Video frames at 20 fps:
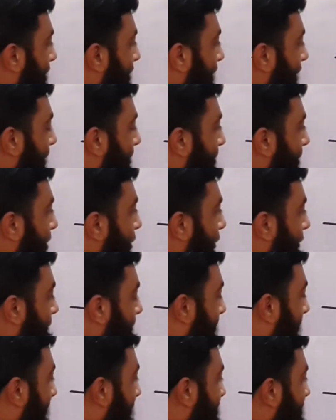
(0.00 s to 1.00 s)
the number
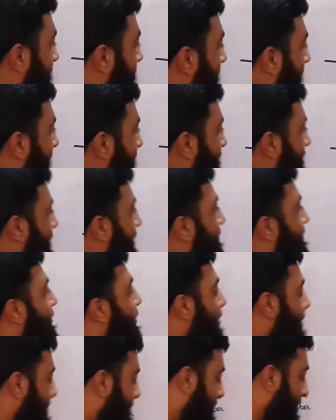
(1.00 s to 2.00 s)
of pegs and match
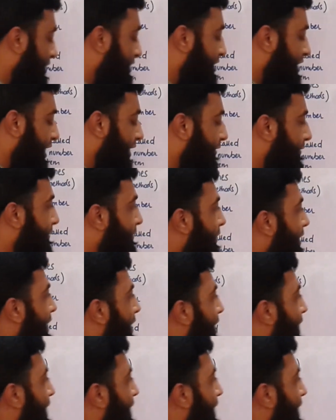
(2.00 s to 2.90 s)
them. For instance, if